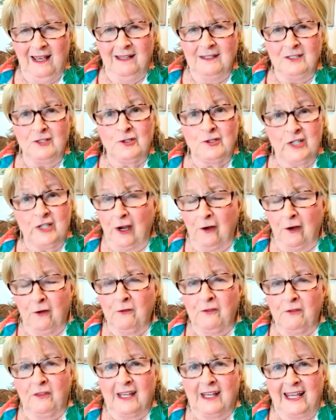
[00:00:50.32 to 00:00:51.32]
share
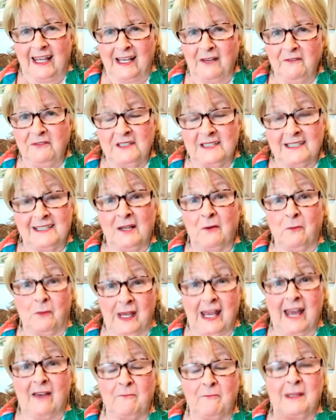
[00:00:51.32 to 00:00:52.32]
the gifts that we
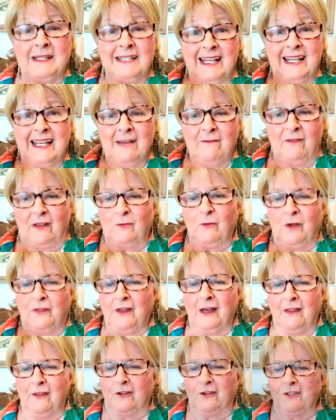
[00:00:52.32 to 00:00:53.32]
have been given with
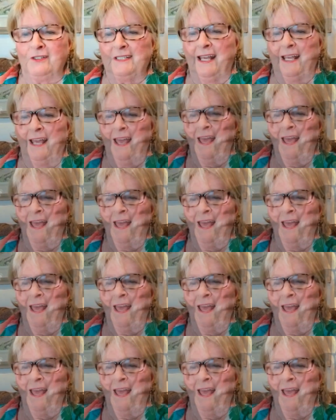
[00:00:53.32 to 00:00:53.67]
others.